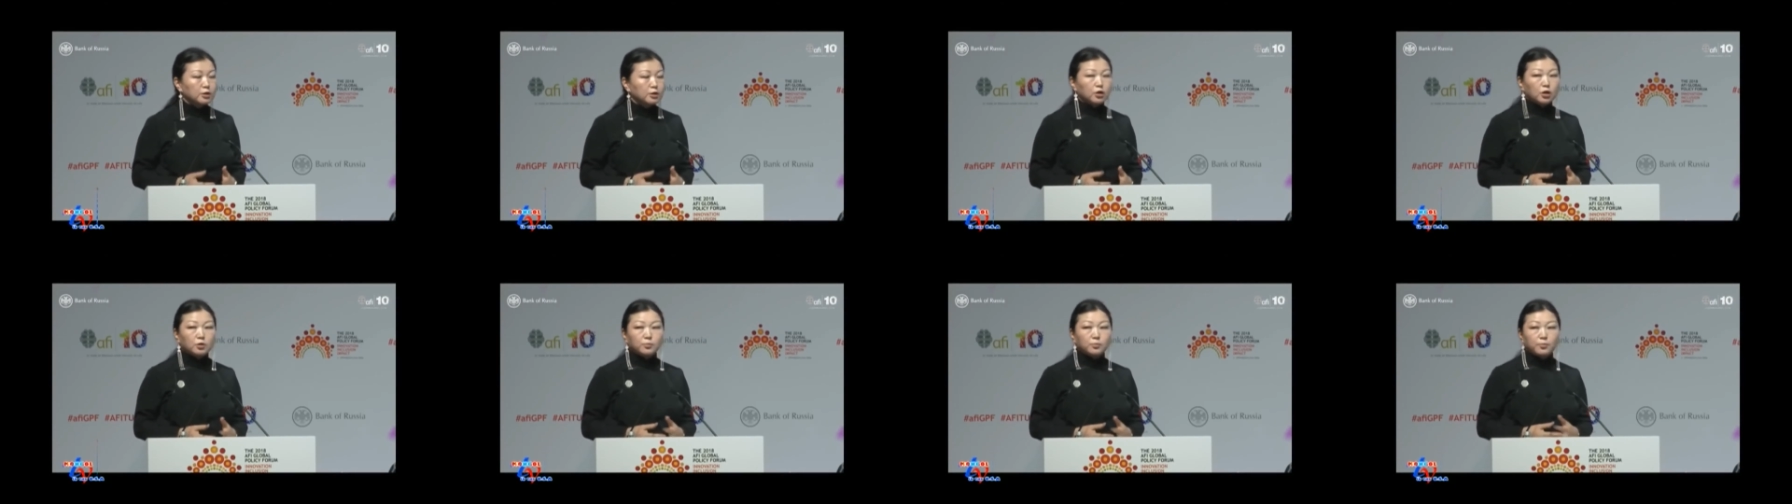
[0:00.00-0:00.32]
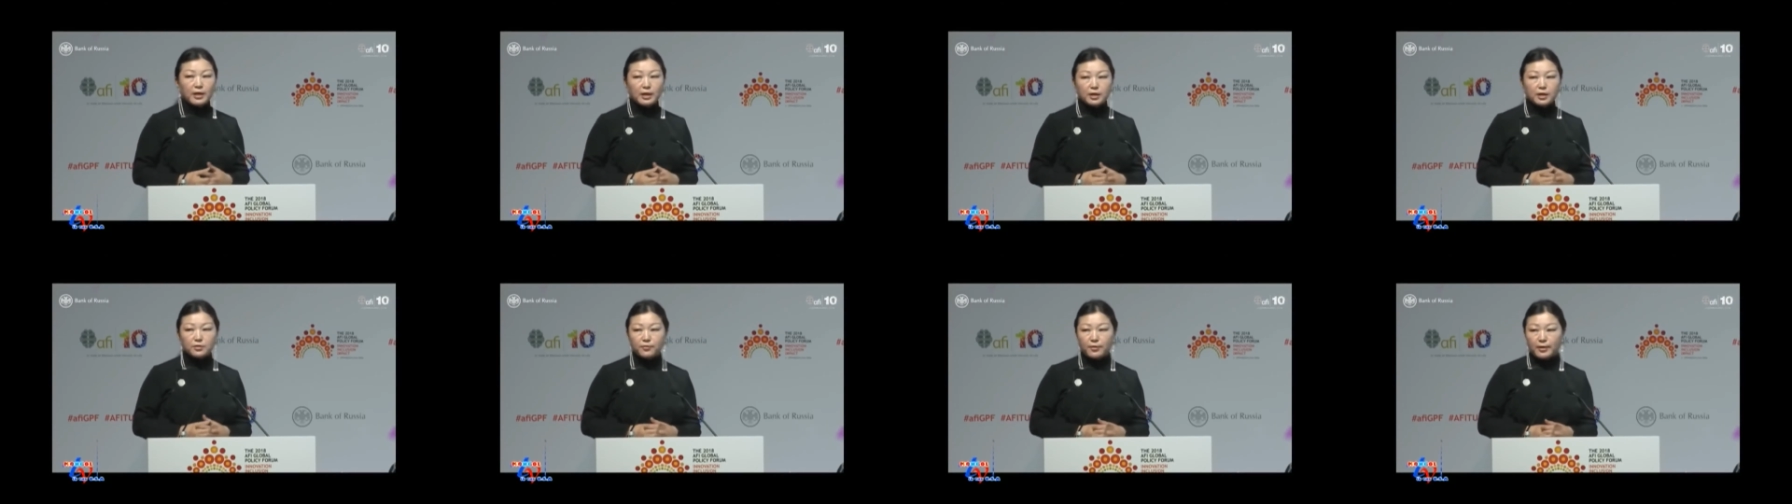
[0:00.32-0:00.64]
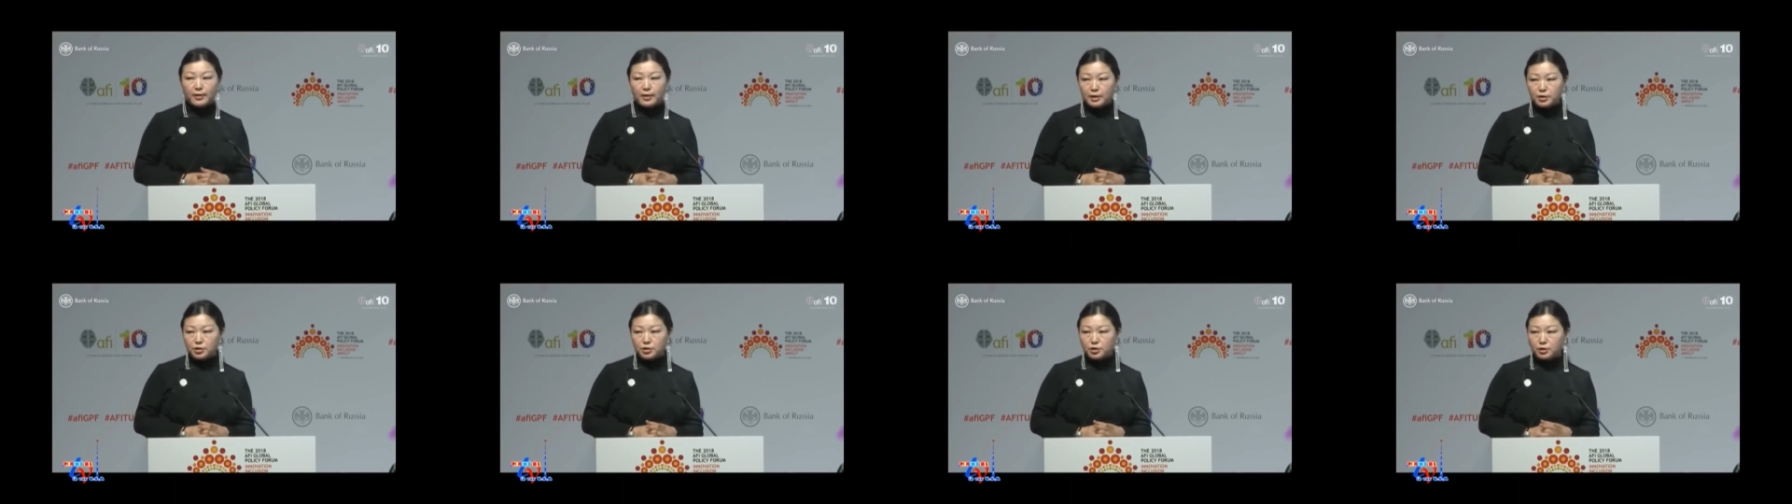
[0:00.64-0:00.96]
non-bank
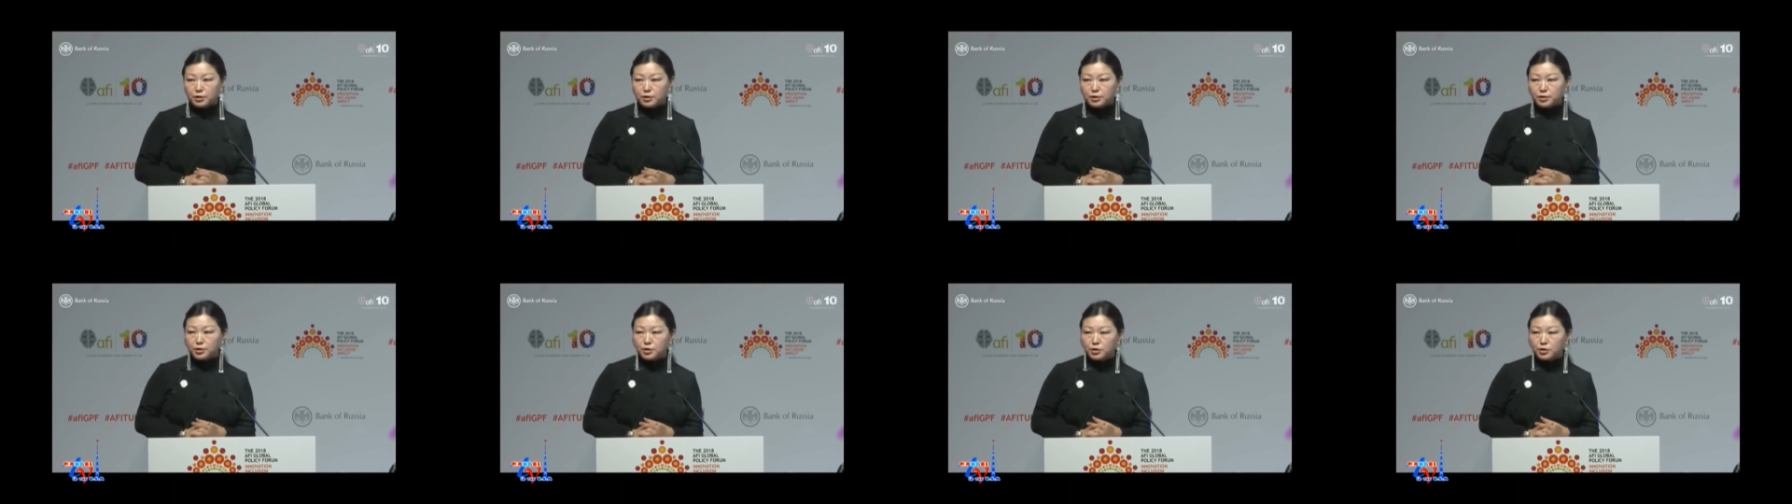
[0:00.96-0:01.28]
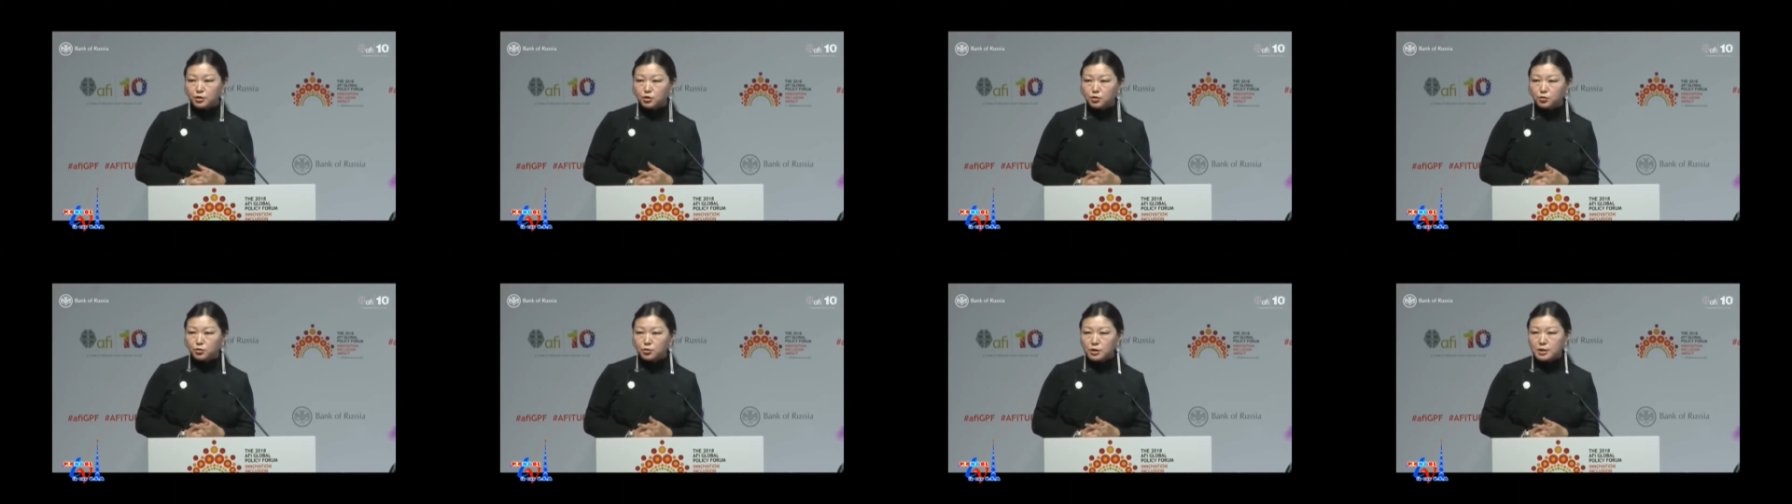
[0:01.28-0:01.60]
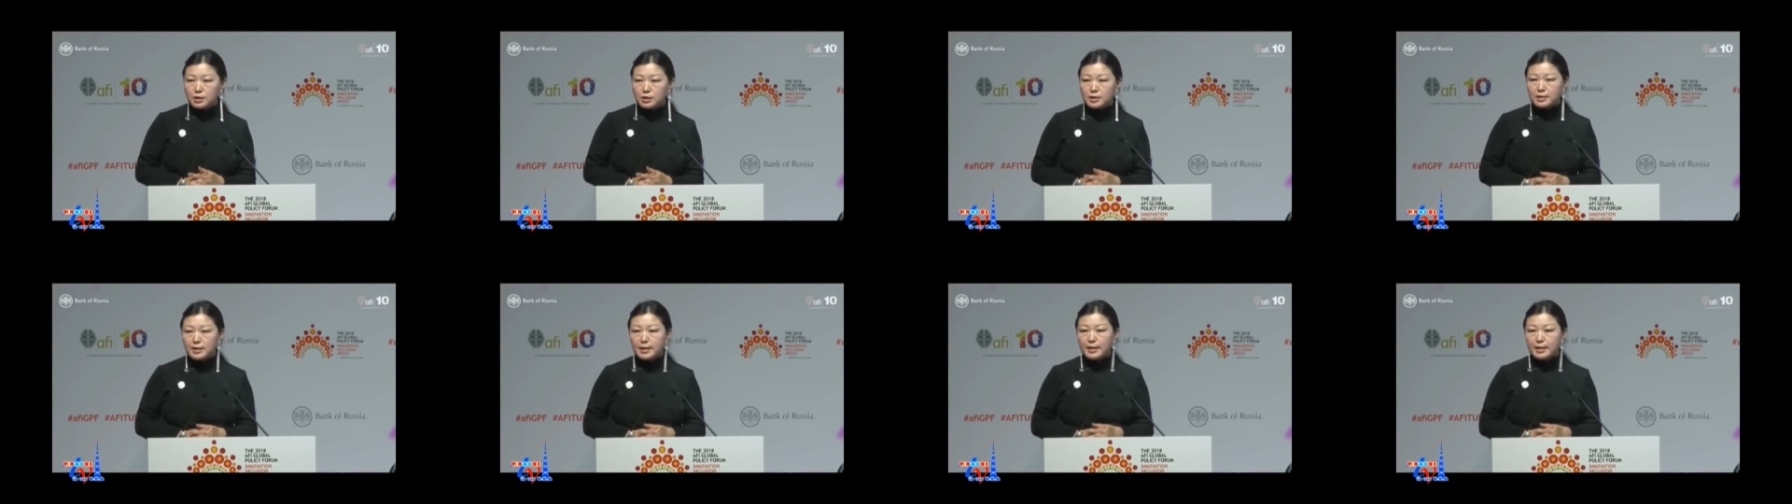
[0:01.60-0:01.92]
financial
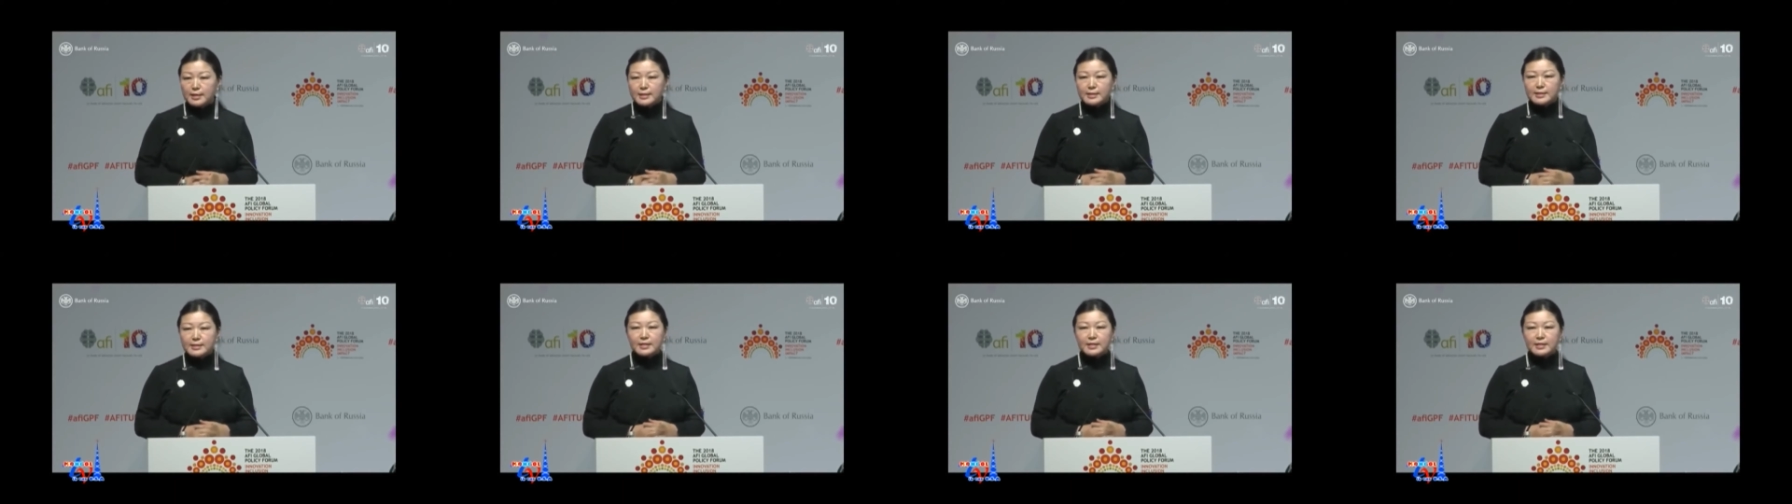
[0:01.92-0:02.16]
institutions,